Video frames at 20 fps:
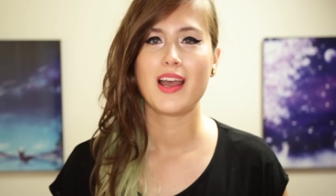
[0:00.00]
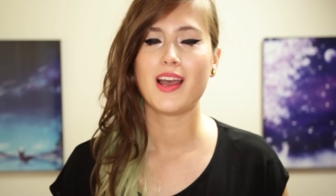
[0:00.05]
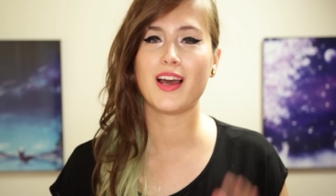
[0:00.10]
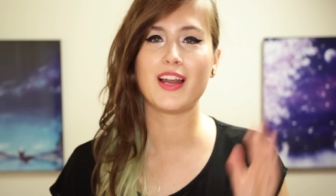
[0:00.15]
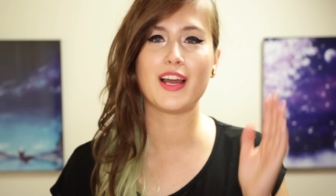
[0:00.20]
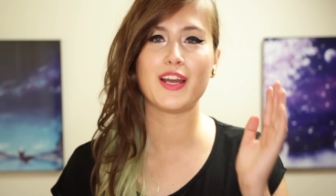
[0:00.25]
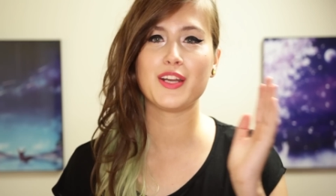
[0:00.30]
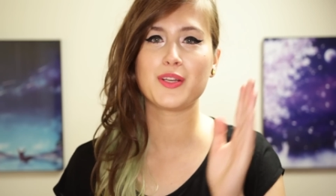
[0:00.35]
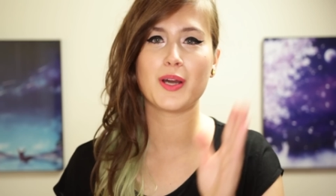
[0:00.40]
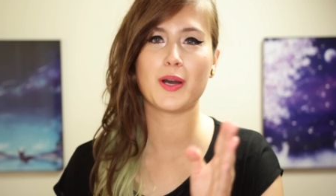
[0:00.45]

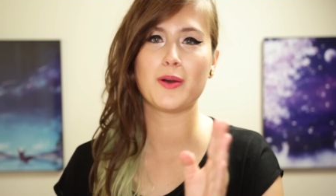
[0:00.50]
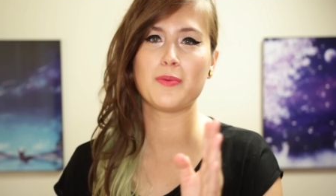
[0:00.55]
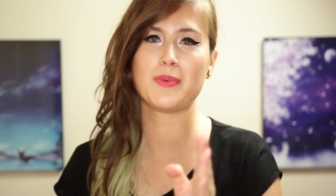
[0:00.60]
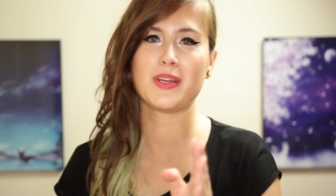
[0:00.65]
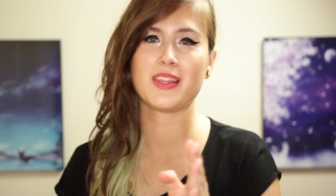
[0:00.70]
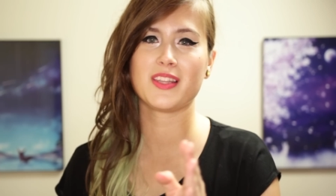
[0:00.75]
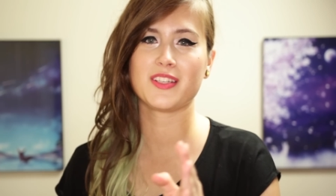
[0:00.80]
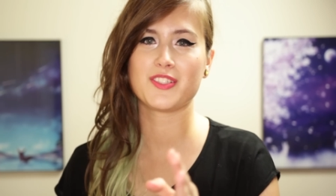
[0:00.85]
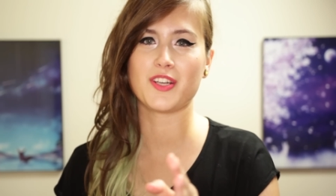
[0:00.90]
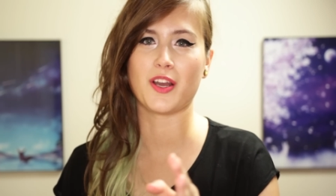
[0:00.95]
And I don't
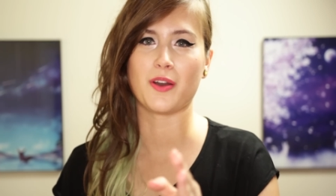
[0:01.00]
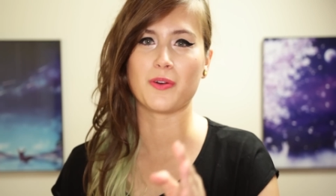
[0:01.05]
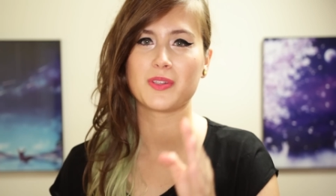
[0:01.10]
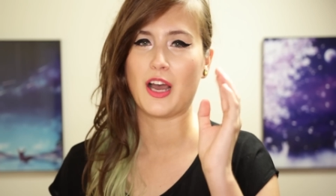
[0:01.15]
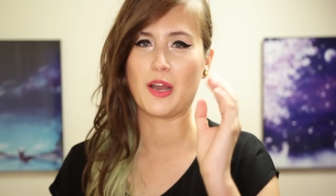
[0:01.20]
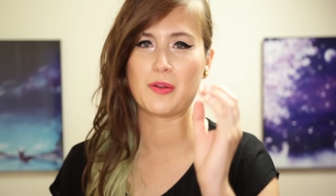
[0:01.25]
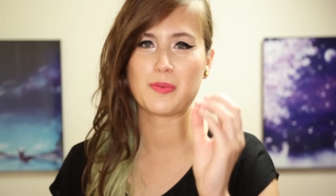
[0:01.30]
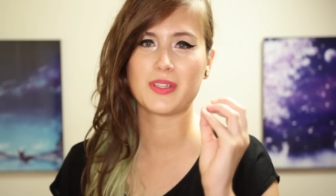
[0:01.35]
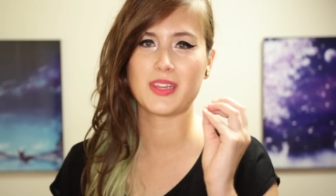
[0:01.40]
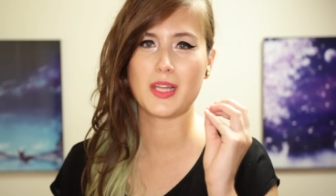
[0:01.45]
mean the joke.
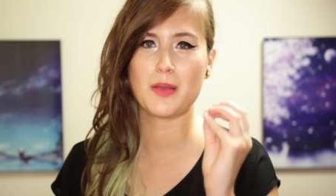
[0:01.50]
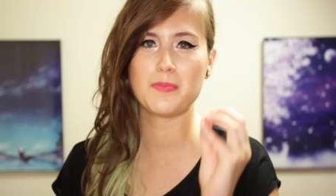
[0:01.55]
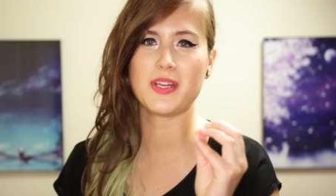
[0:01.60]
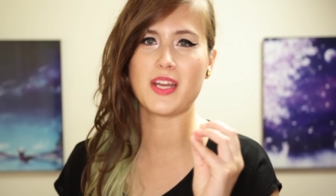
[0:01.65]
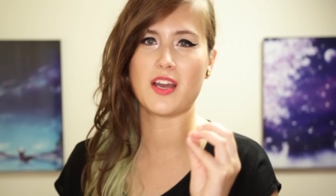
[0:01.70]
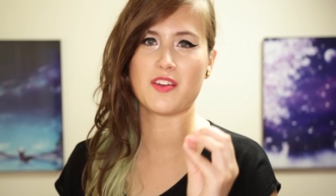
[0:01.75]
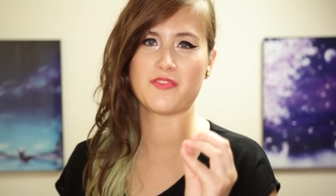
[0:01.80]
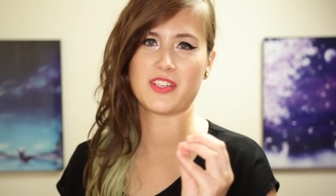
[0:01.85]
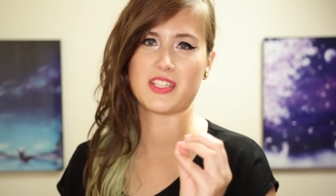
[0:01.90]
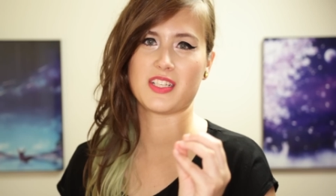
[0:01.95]
I mean, let me
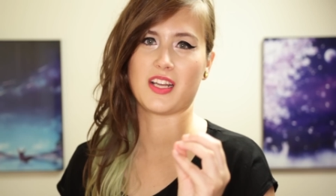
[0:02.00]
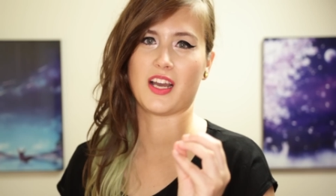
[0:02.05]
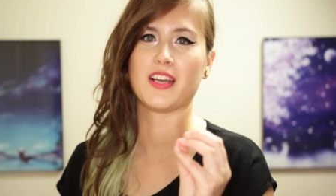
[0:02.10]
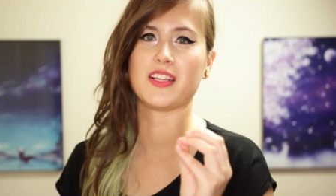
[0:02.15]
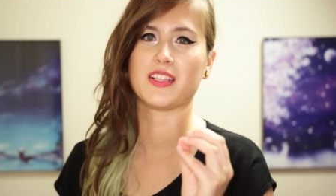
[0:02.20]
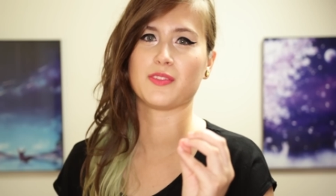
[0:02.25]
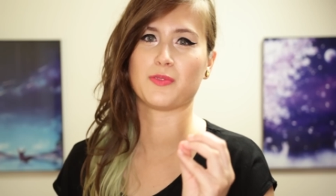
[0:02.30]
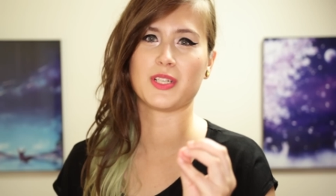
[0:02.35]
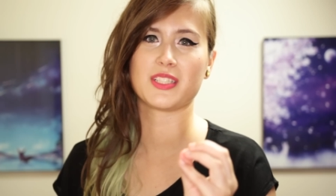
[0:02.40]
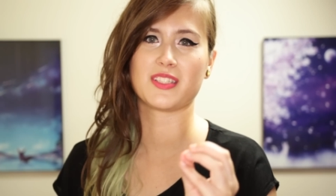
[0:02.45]

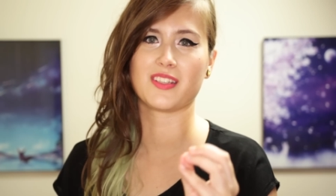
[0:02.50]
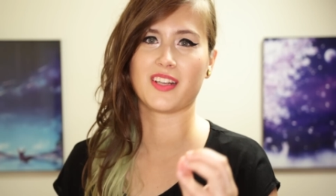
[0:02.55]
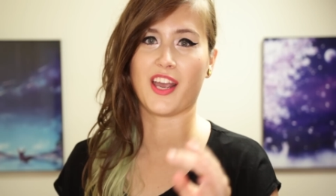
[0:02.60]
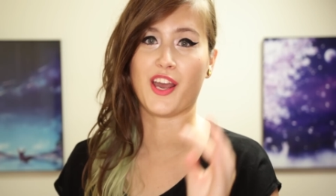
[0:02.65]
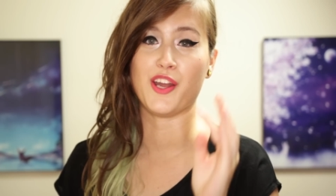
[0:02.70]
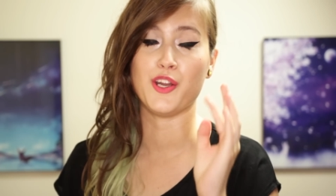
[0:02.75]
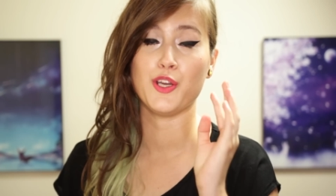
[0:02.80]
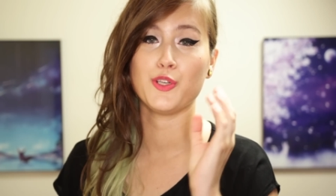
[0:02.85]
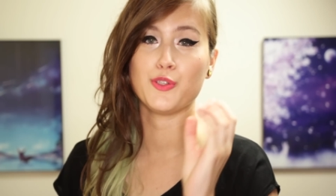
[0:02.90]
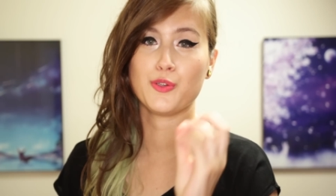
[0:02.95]
emphasize once
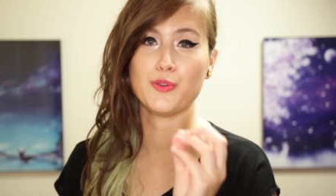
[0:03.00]
again,